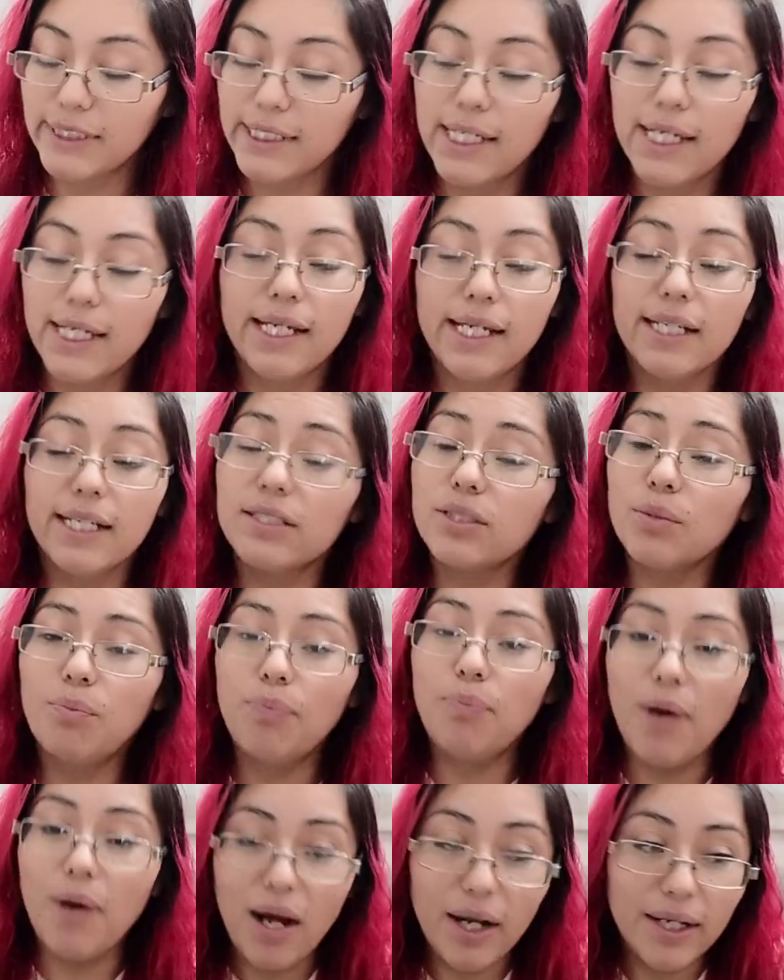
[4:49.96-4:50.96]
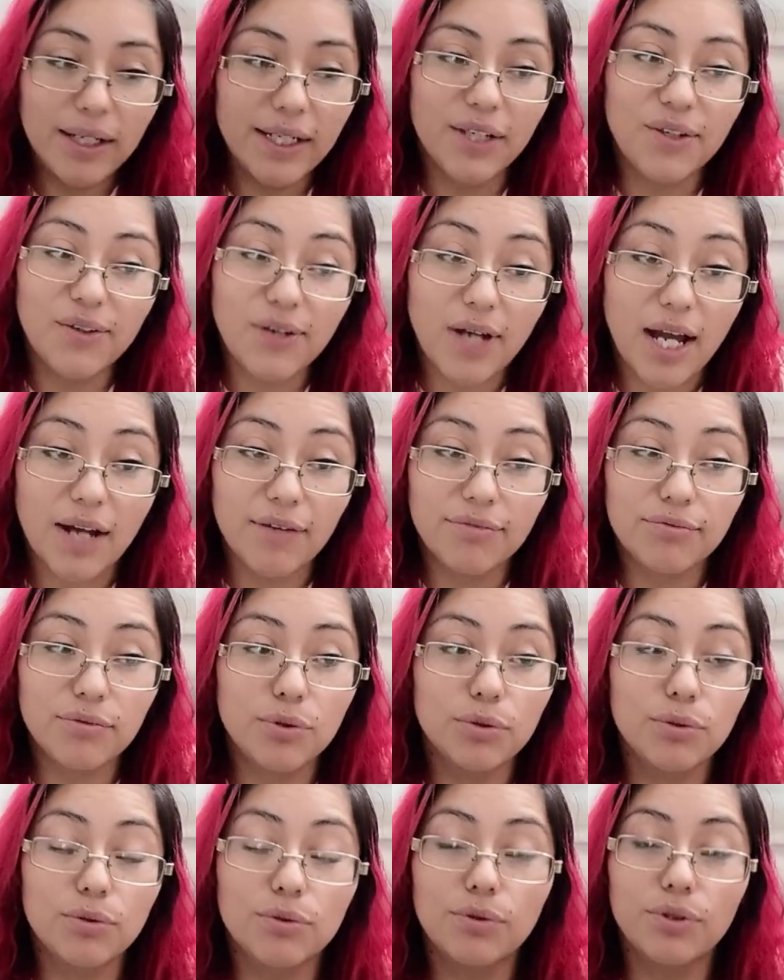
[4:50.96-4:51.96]
It's a bond that you have
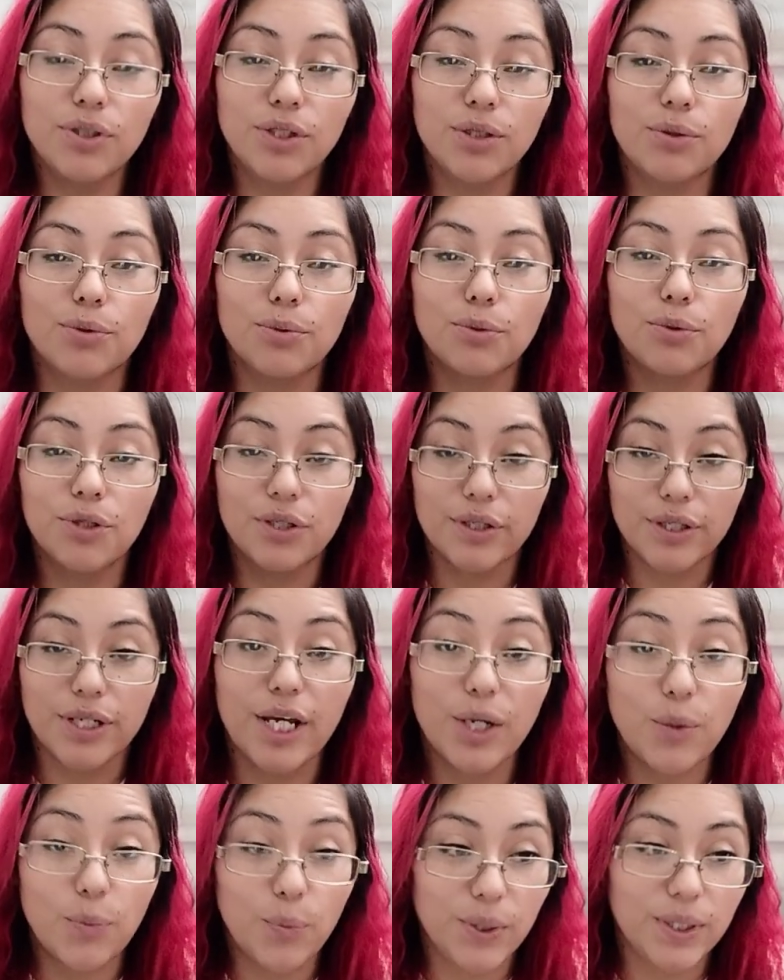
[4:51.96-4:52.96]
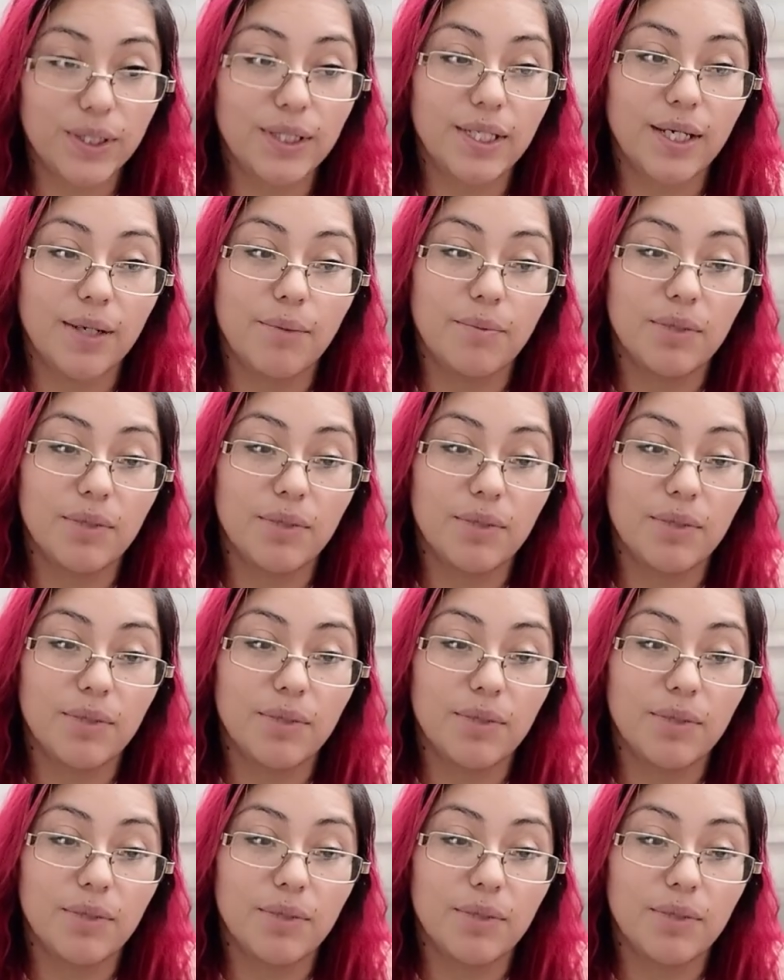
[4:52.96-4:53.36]
to, you know, connect with them.